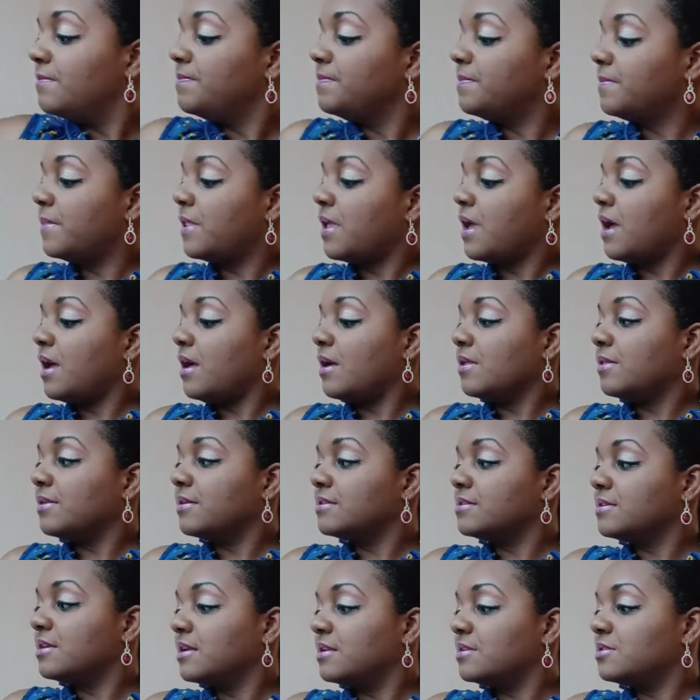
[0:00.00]
now
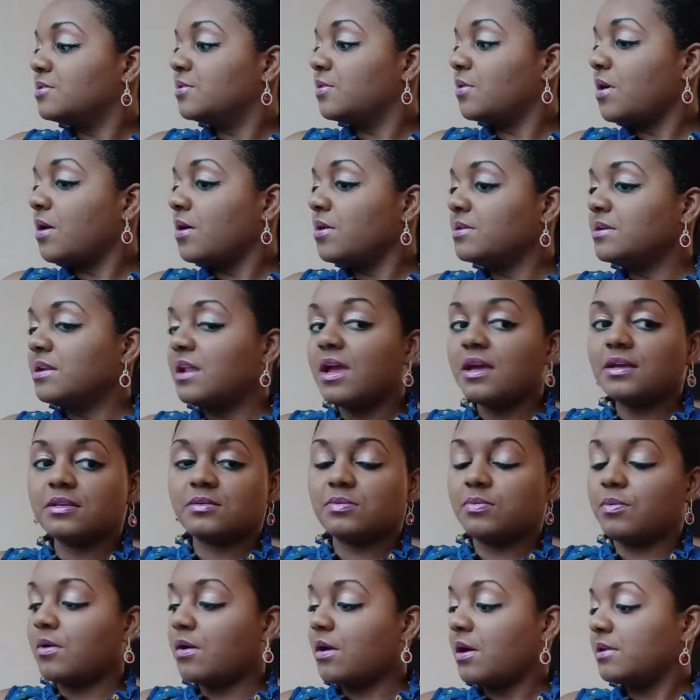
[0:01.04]
let's get to our
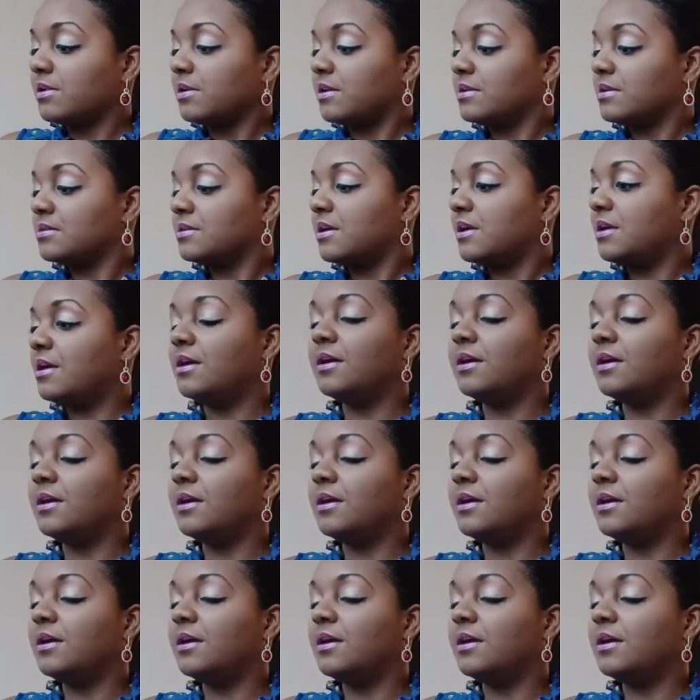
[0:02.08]
next product.